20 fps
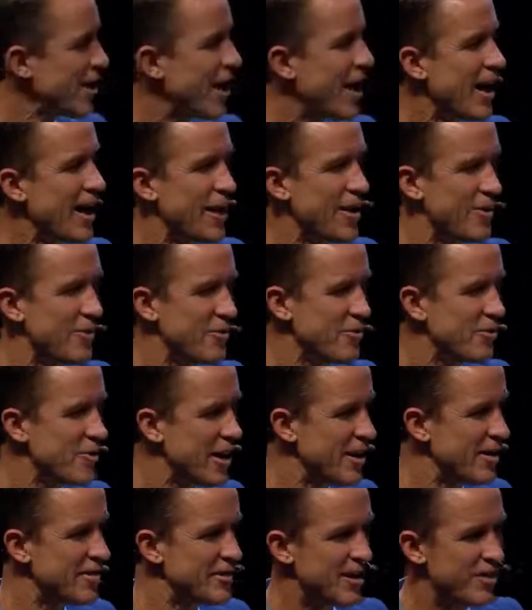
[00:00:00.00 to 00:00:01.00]
how
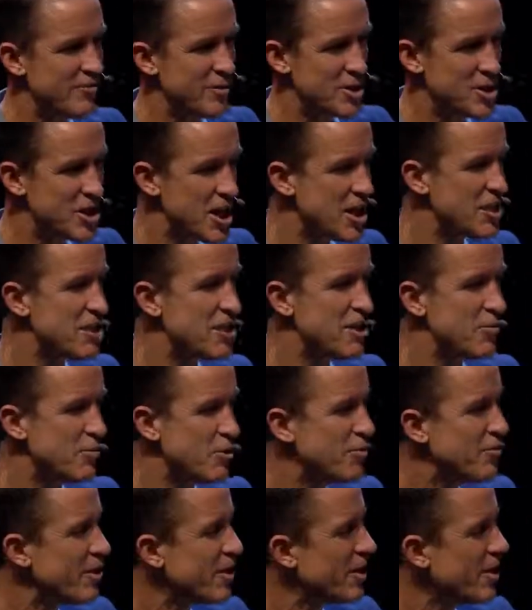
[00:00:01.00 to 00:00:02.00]
things have been changing and
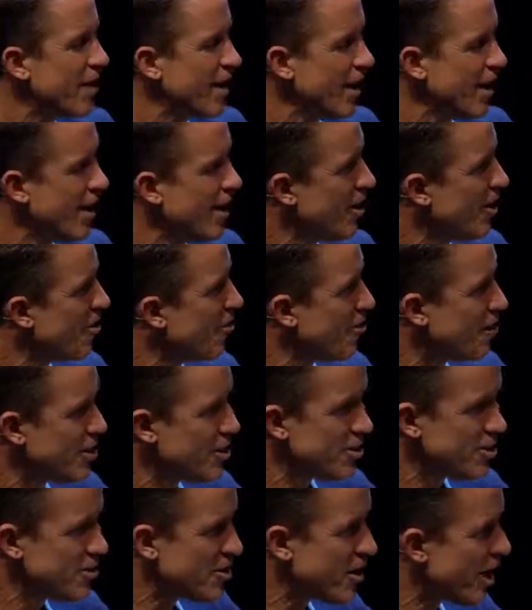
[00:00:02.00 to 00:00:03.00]
moving. What are
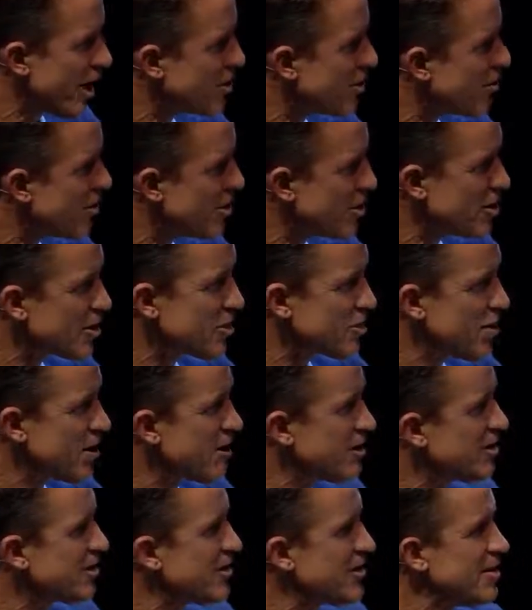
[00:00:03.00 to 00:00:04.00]
your thoughts? What are your
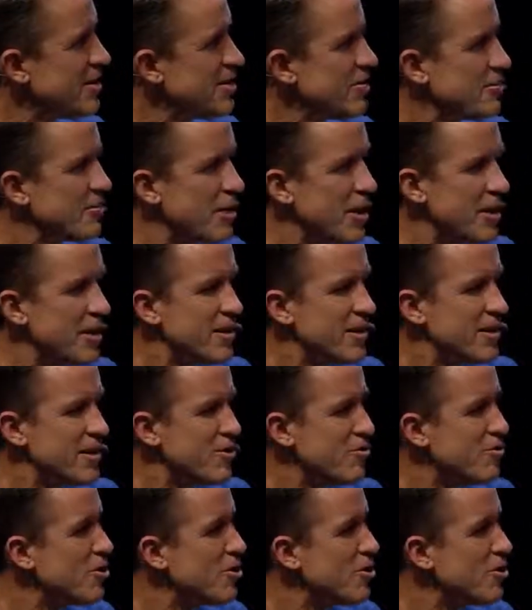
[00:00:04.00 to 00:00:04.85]
experiences? What do you